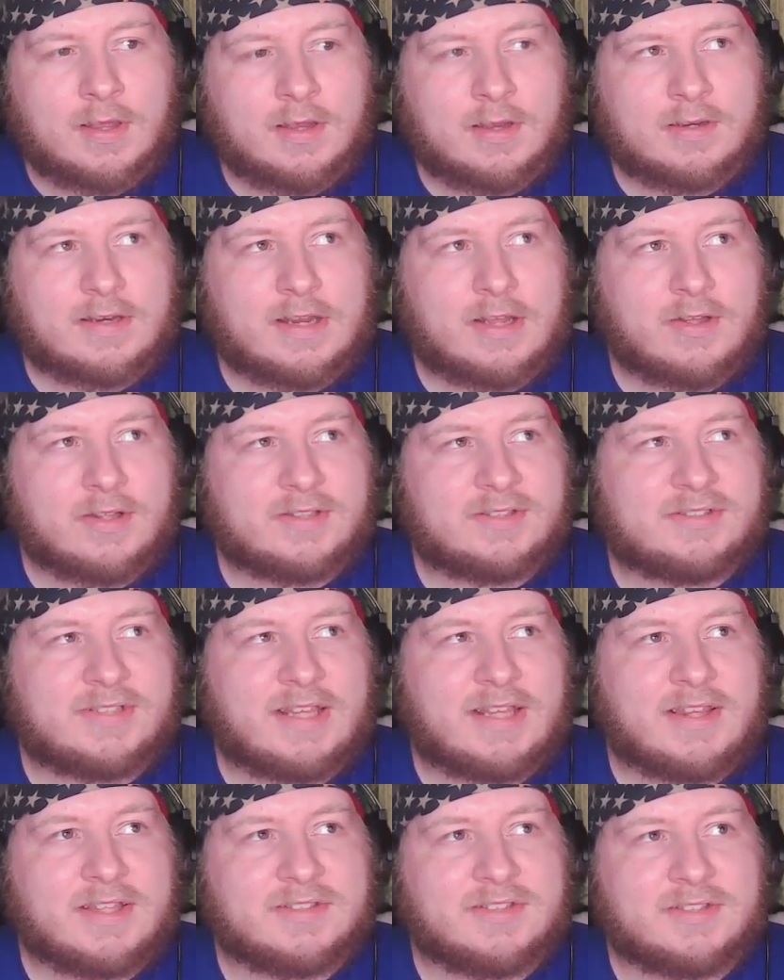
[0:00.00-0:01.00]
Now let's
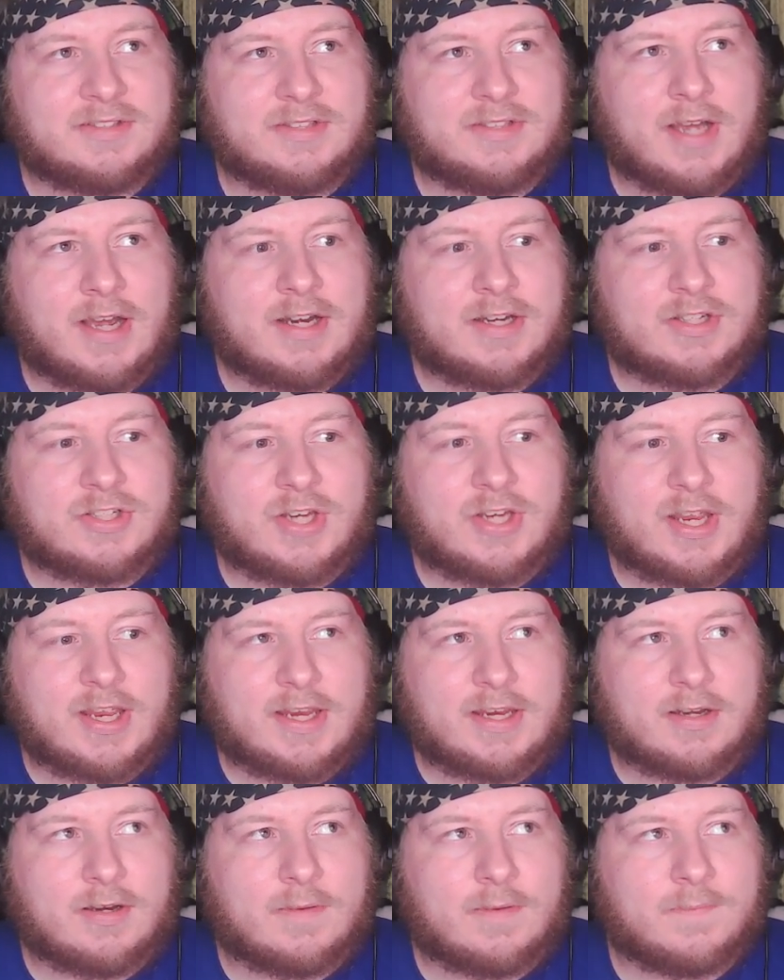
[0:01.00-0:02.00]
say this is not a
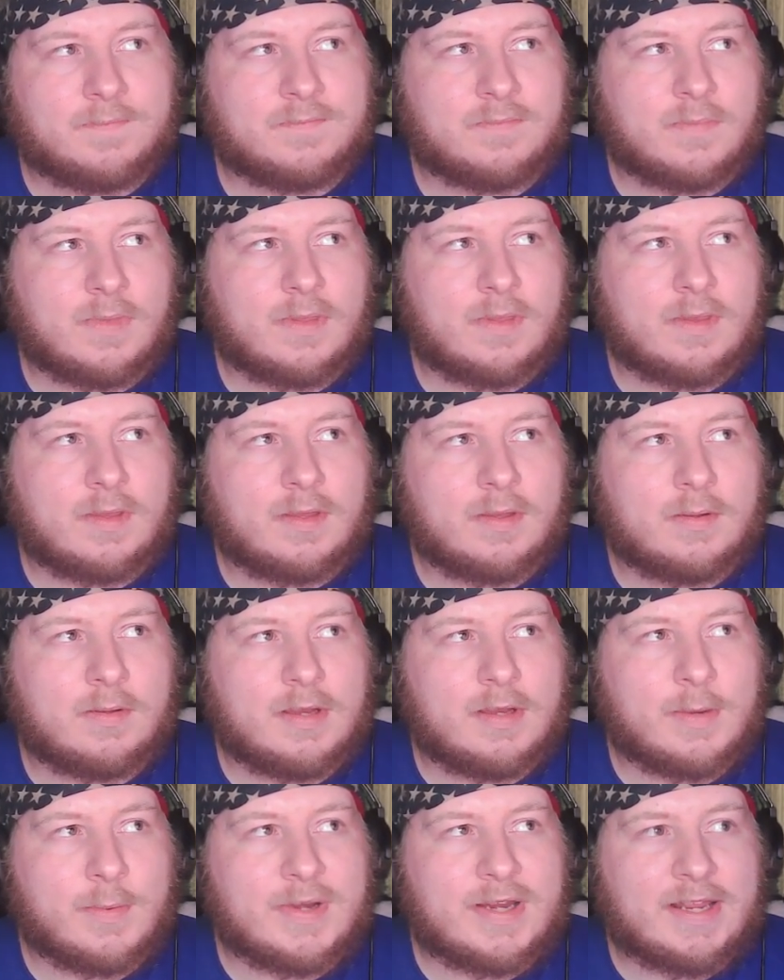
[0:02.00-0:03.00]
shade.
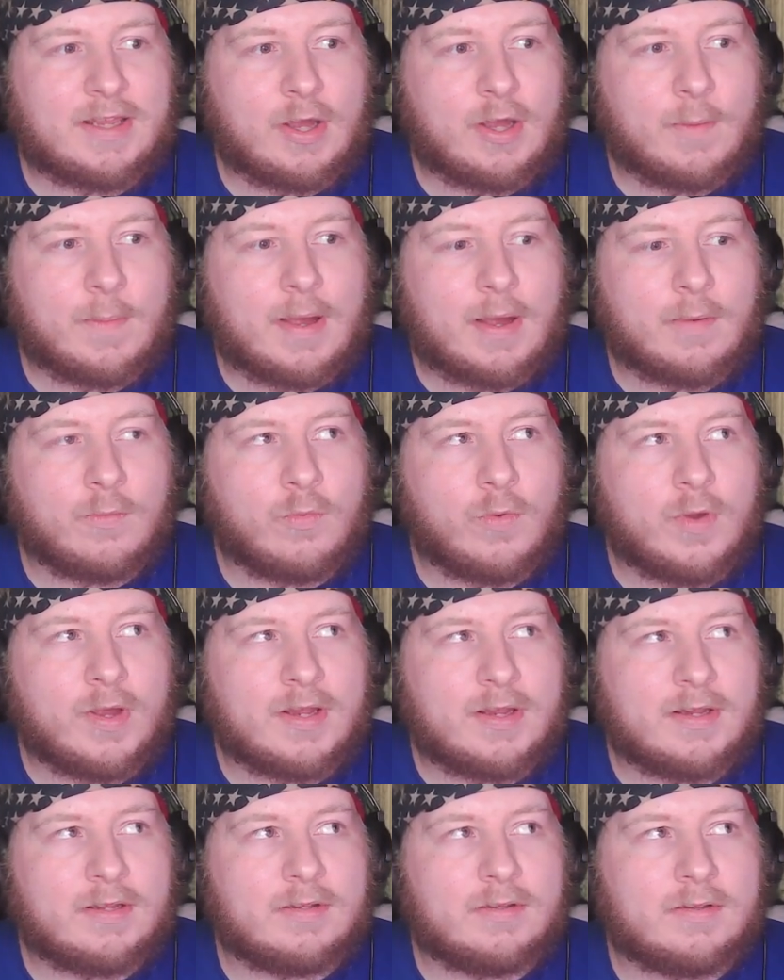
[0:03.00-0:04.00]
And we need to go by what
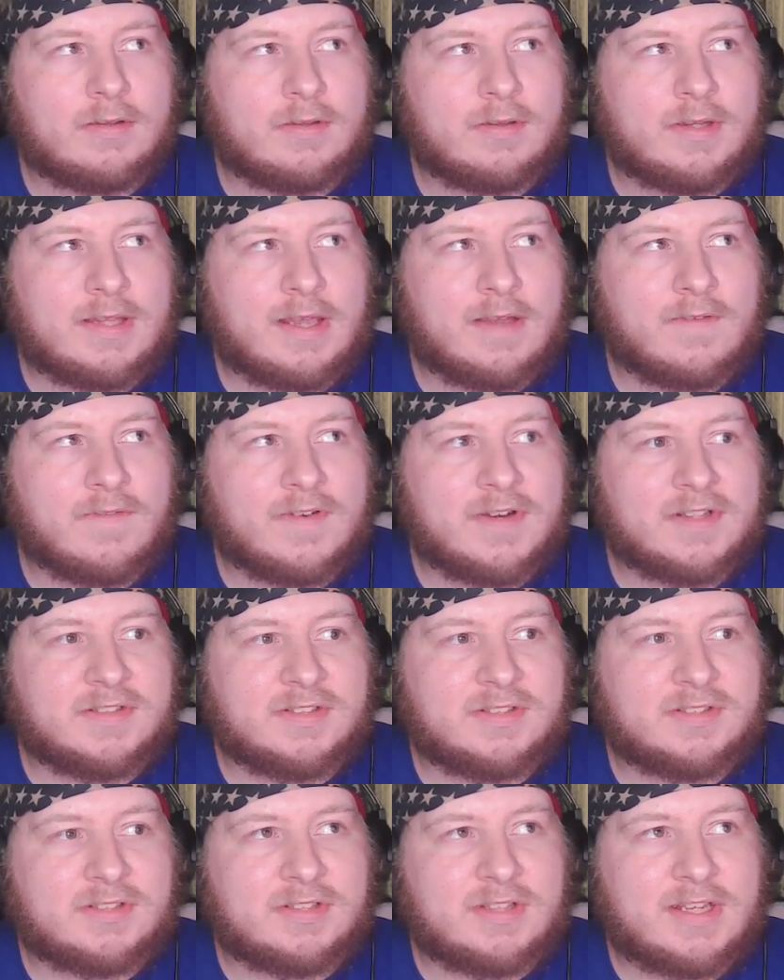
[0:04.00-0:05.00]
the evidence
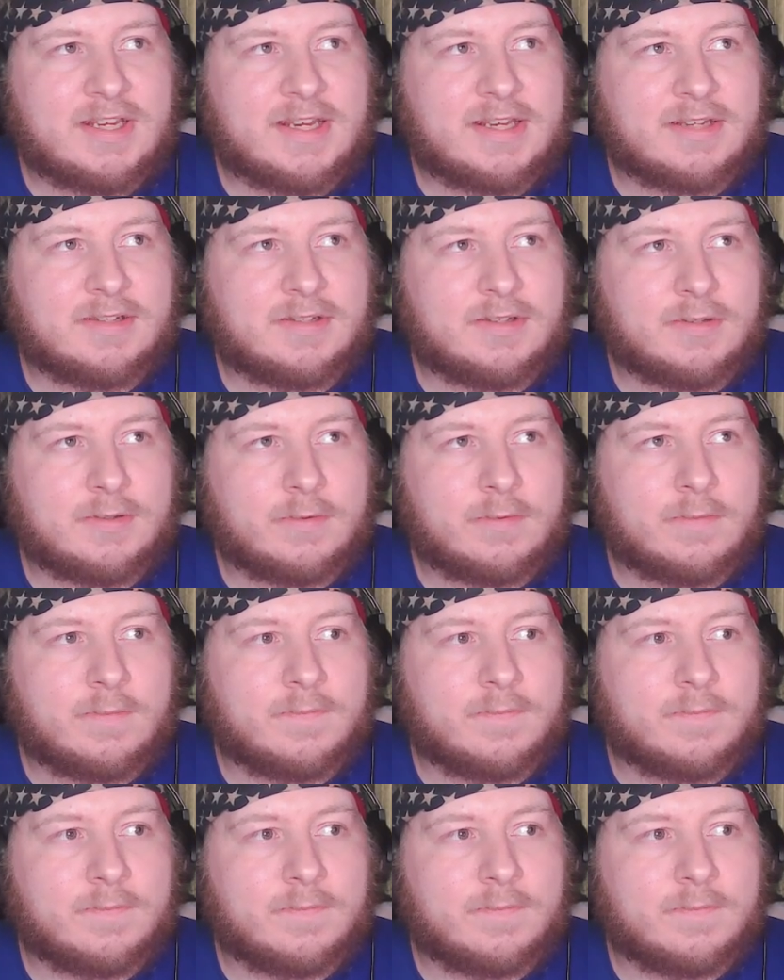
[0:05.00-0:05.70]
is leading to.